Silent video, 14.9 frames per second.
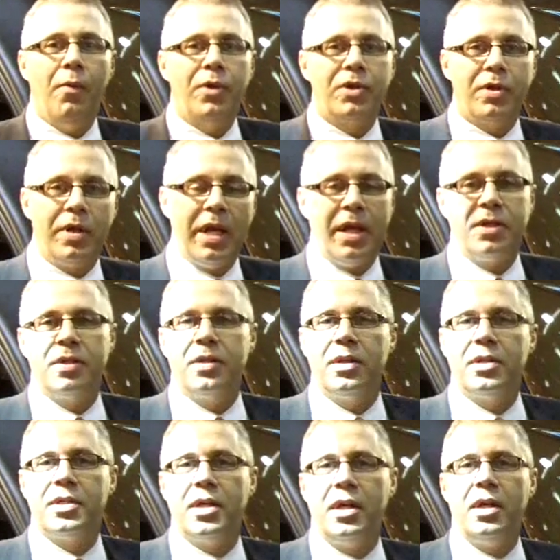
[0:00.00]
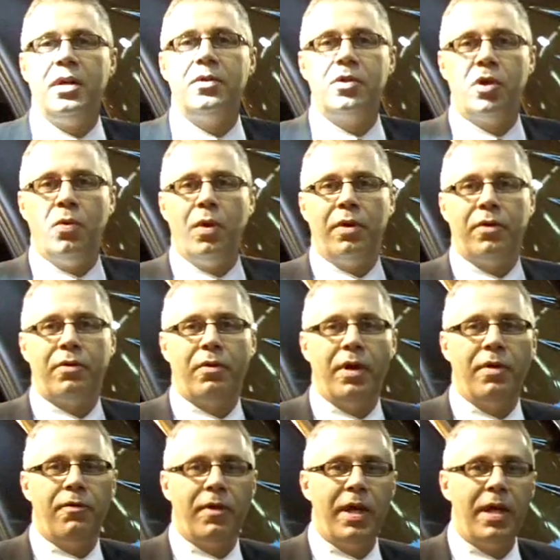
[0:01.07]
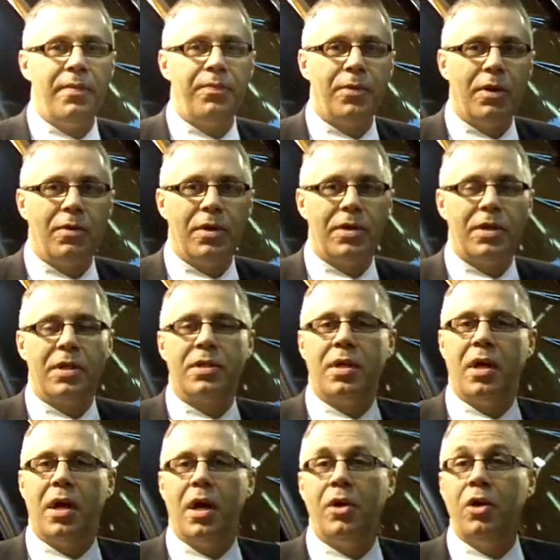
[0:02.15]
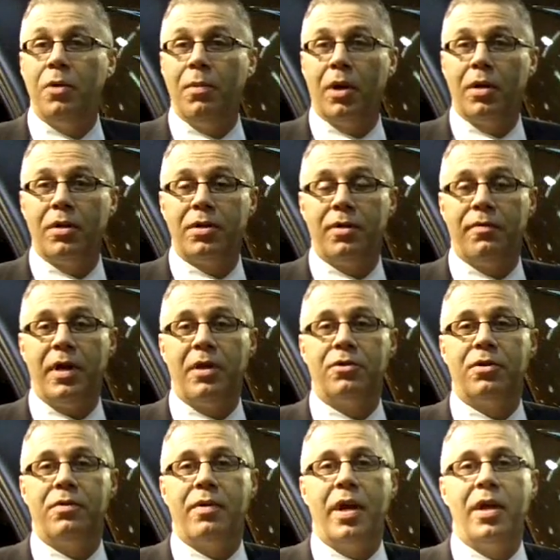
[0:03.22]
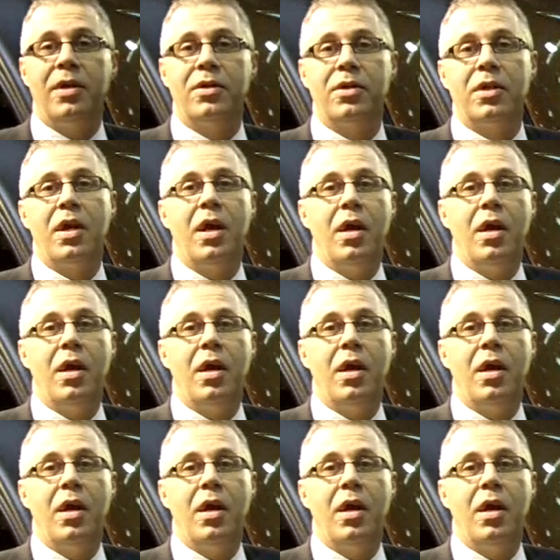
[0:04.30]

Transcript: We're stood next to the T213V, which is a new model to the Valtra range,